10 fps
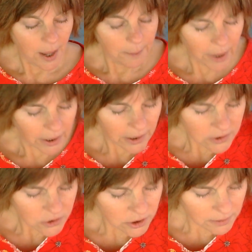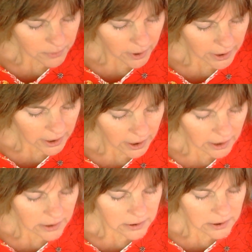But let's jump right in.
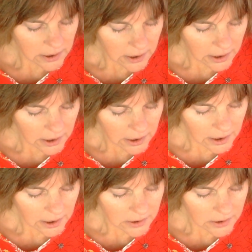Let's see the